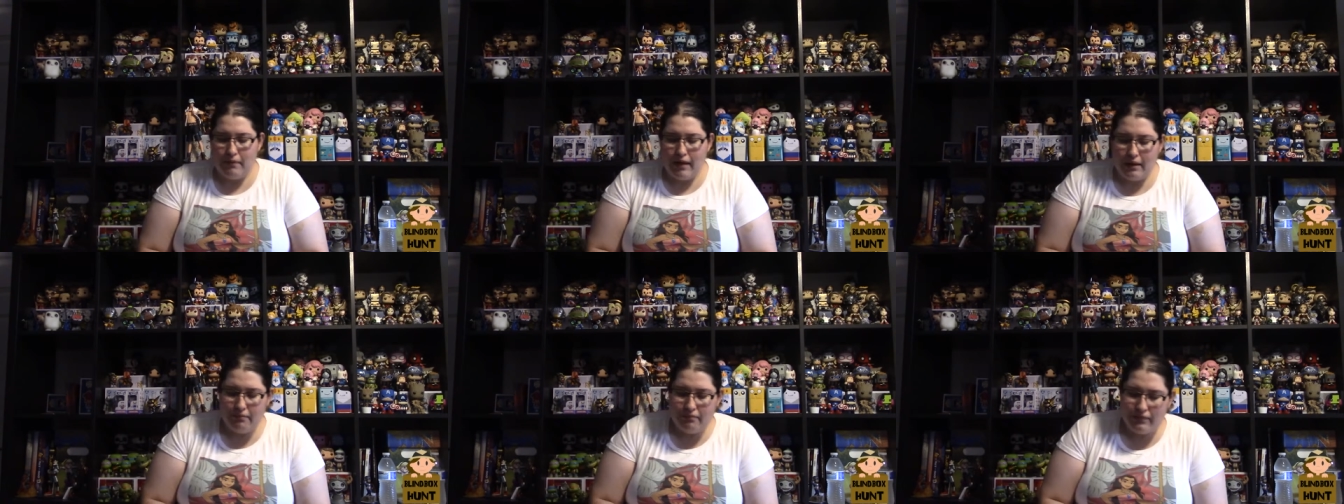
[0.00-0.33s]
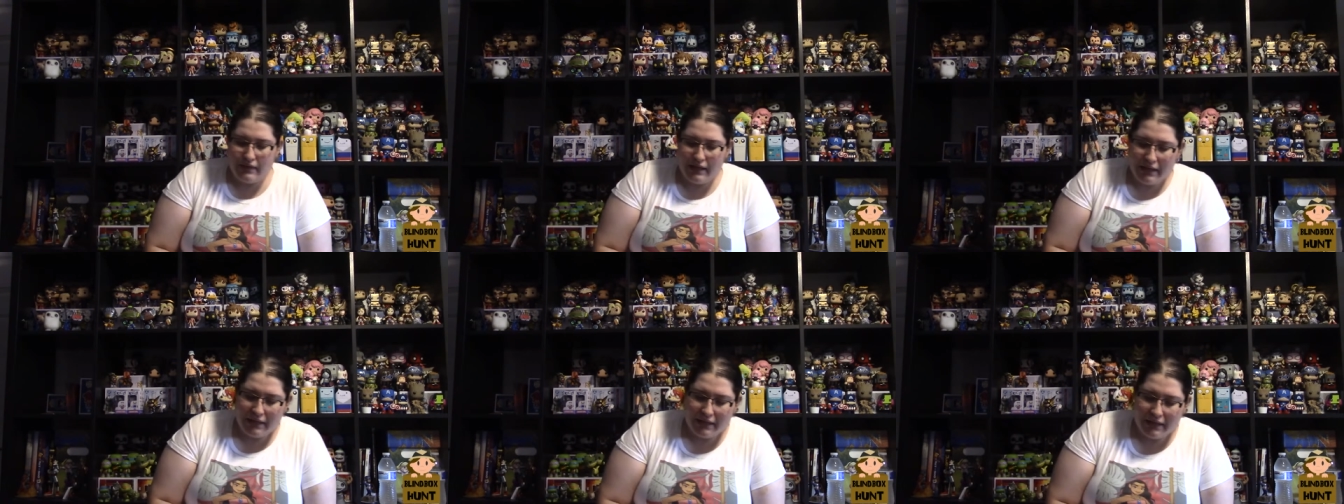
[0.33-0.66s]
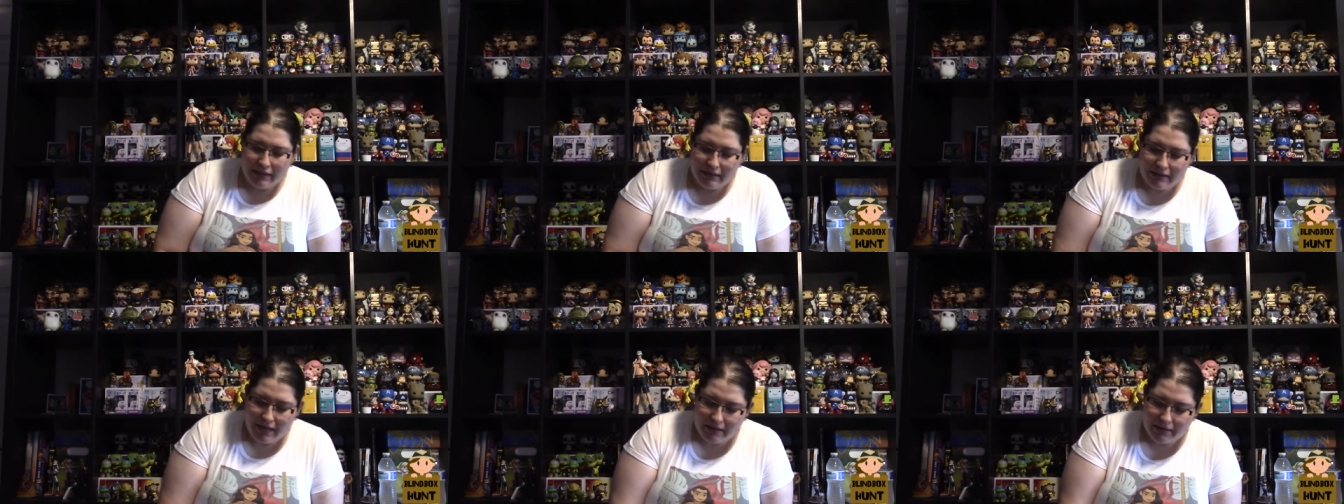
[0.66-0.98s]
I'm
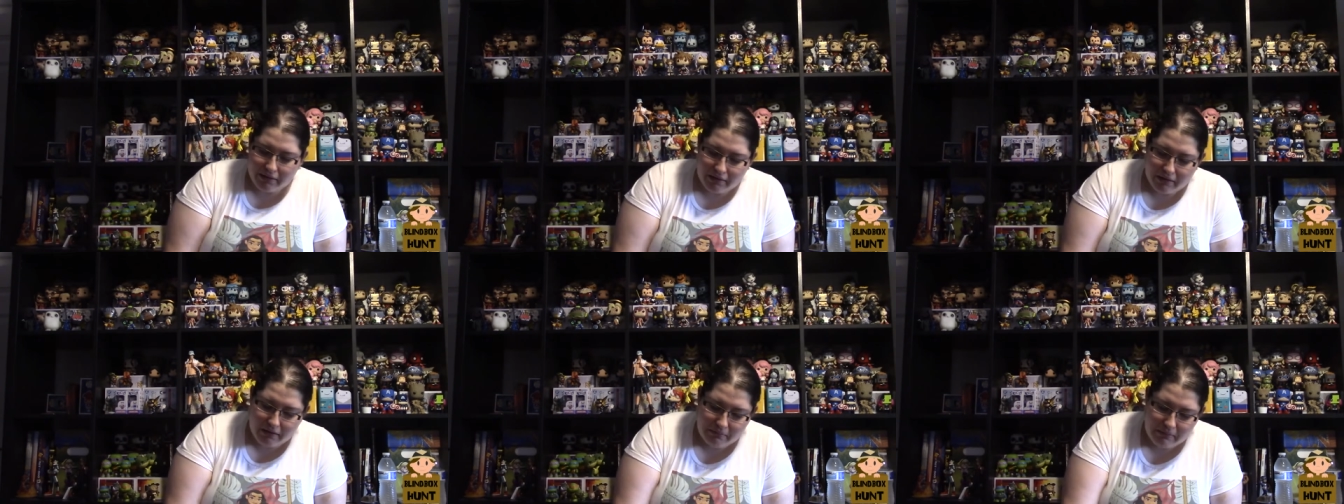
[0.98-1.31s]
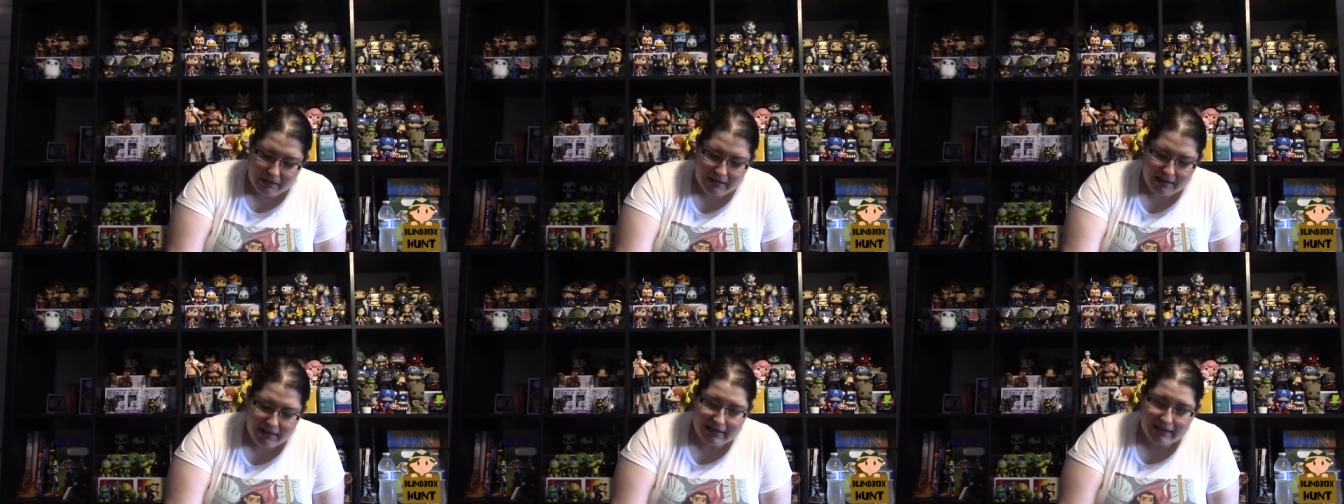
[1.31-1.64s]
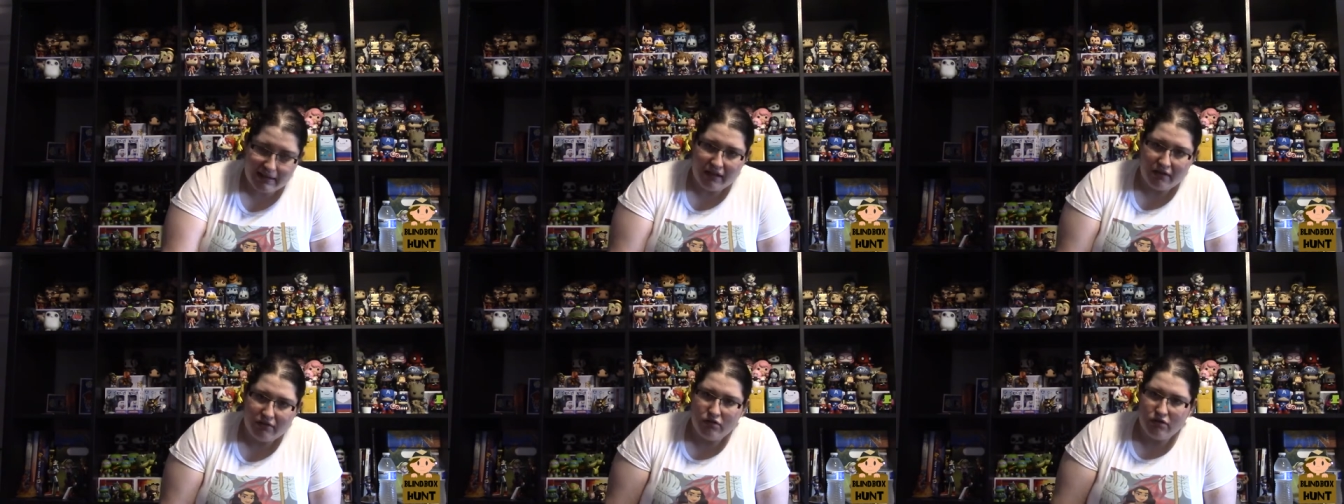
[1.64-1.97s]
thinking that they're going to be testing
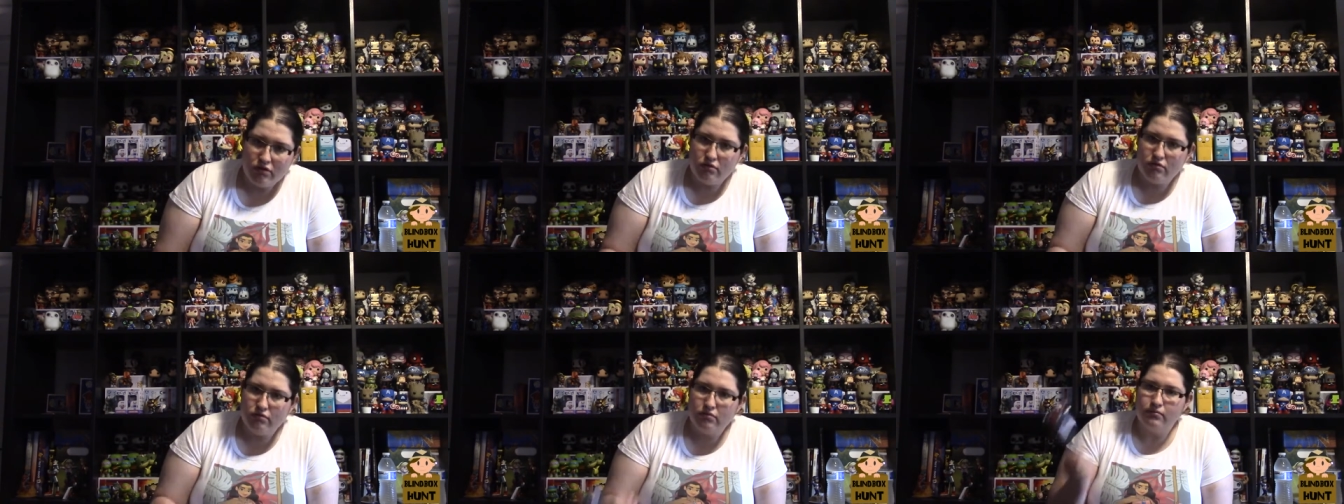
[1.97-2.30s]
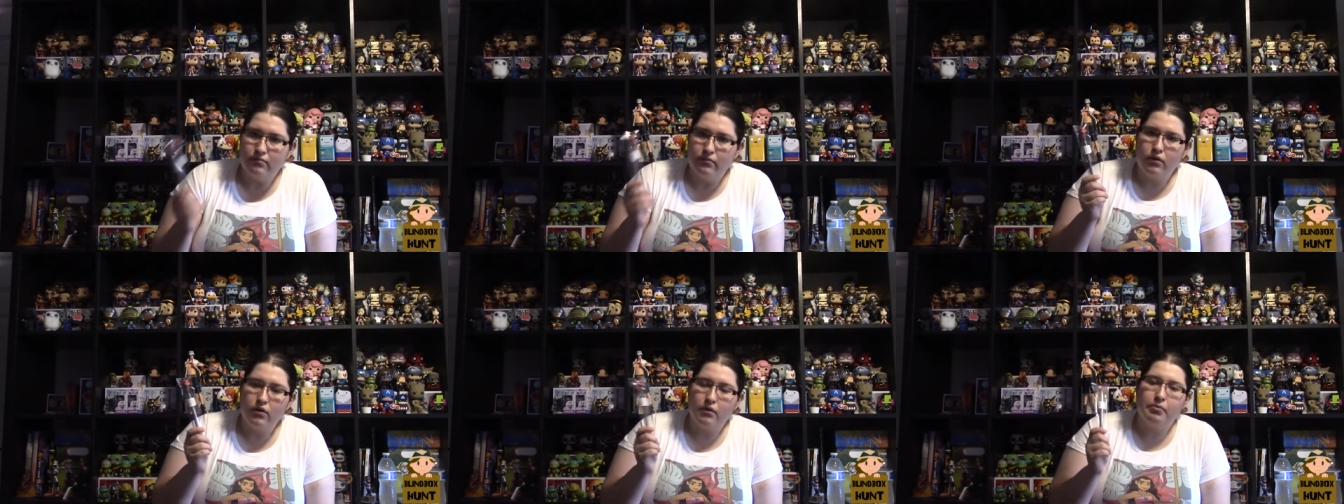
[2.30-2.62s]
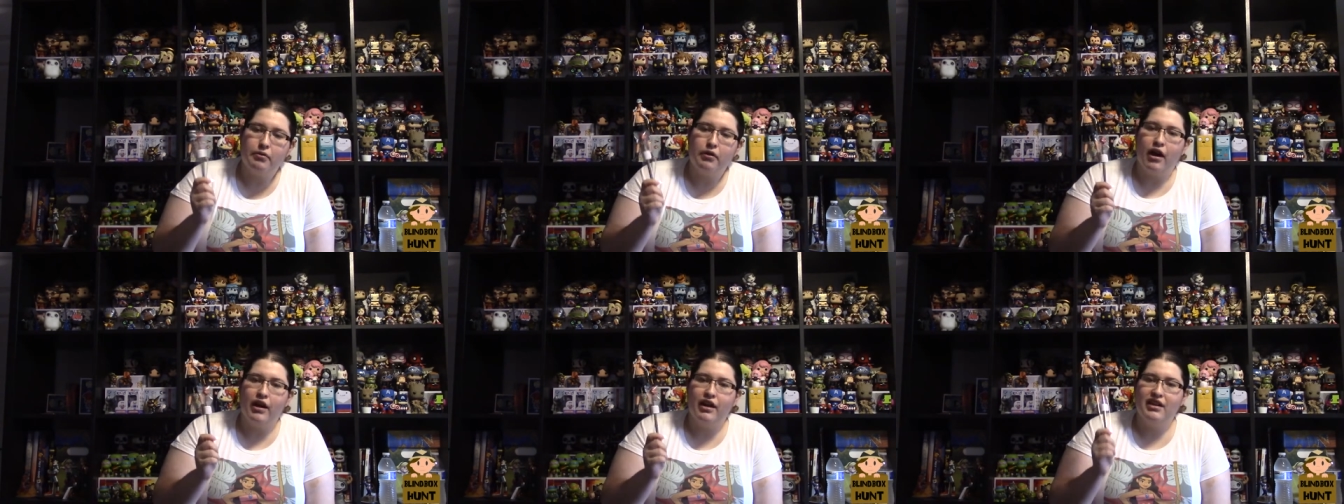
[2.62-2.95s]
out new more
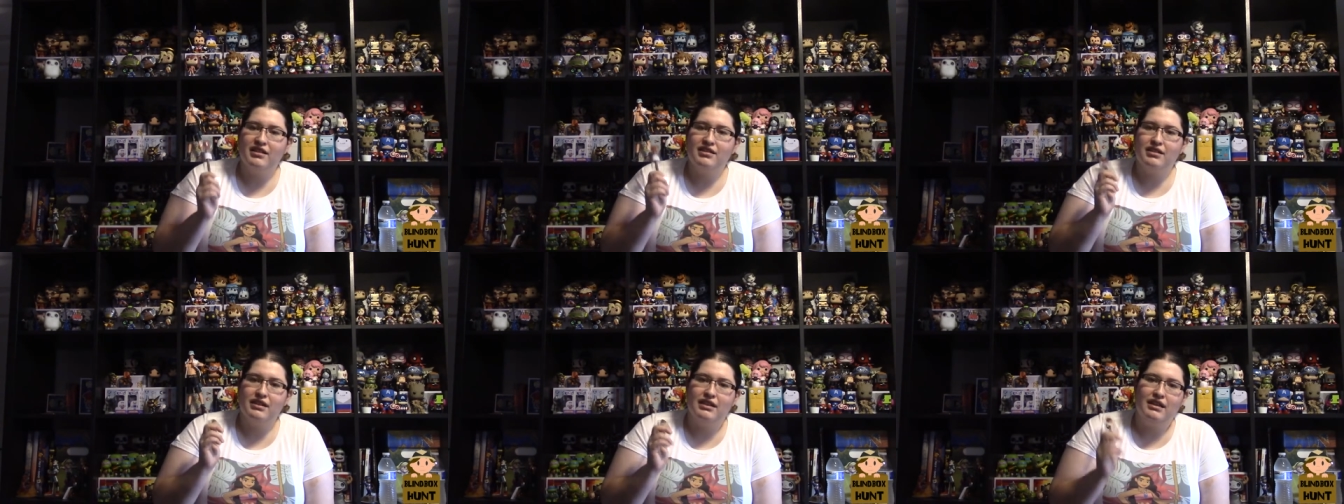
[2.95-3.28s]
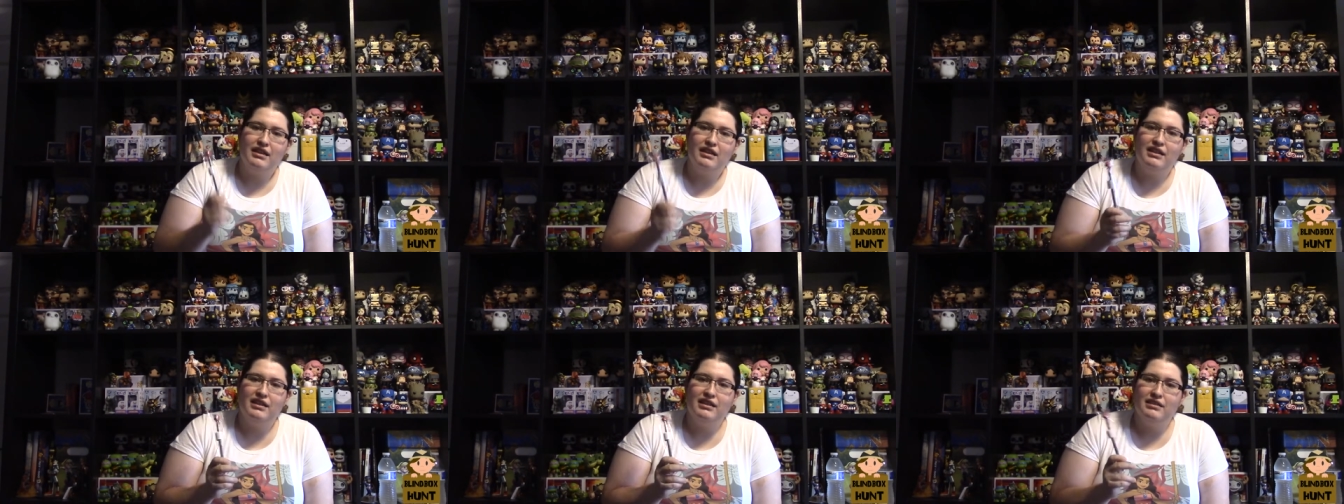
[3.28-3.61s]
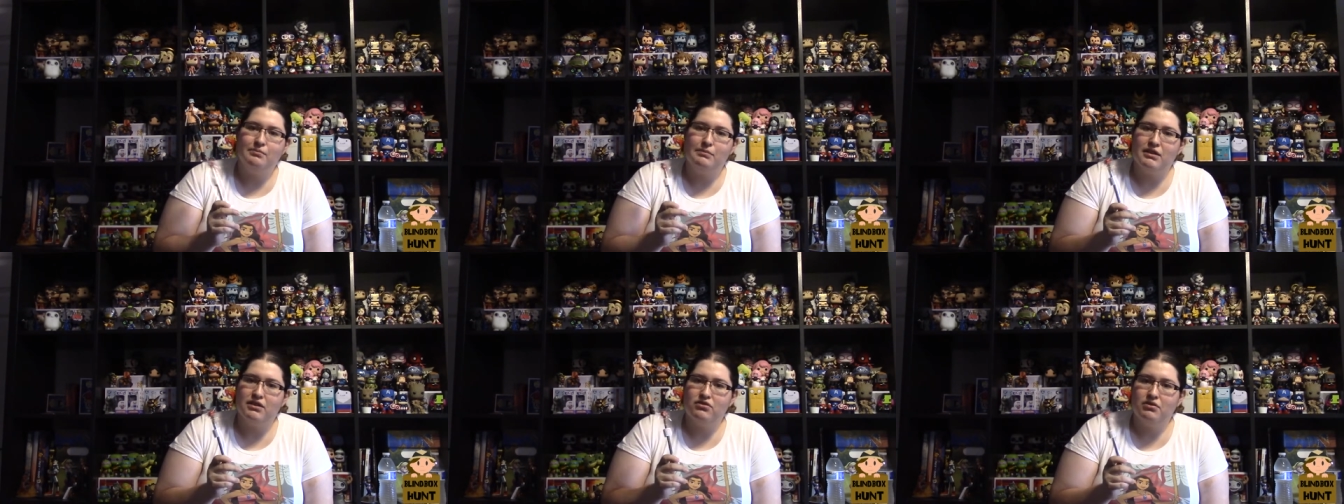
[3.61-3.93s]
products in these
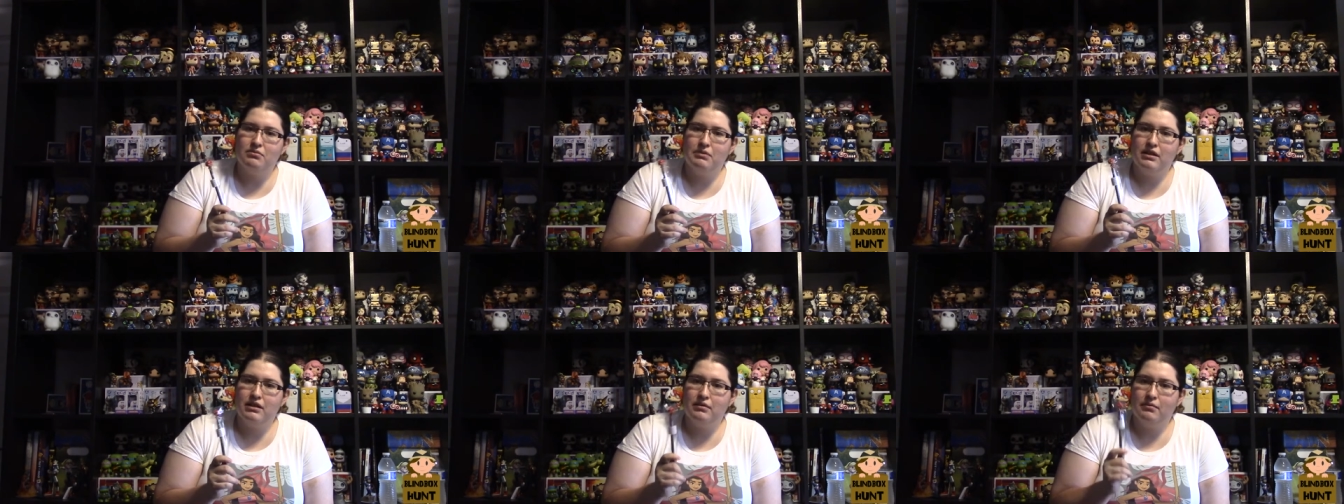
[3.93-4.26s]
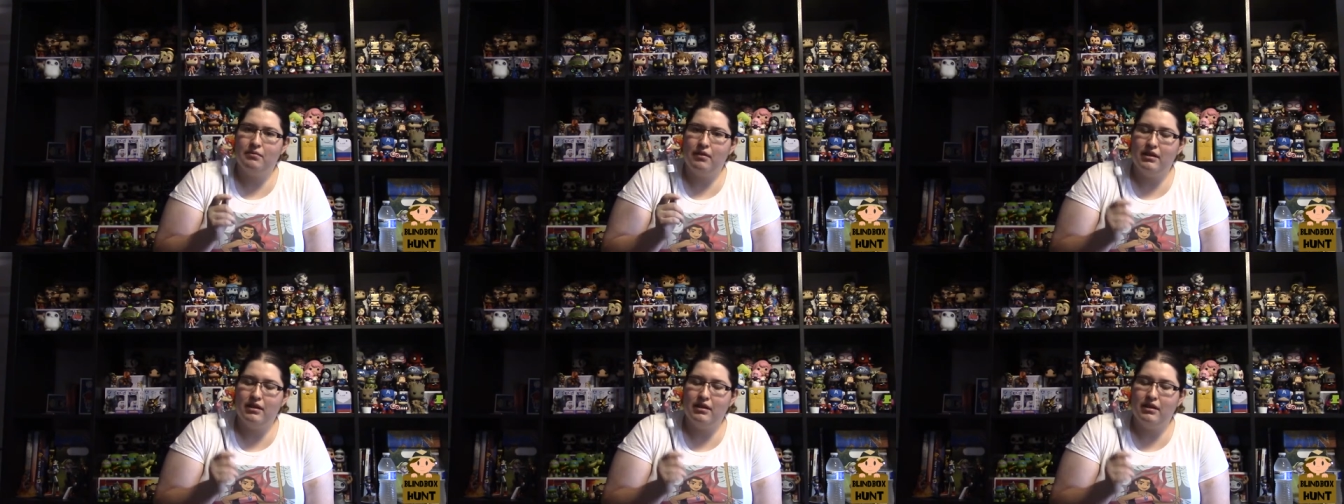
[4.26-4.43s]
mystery mini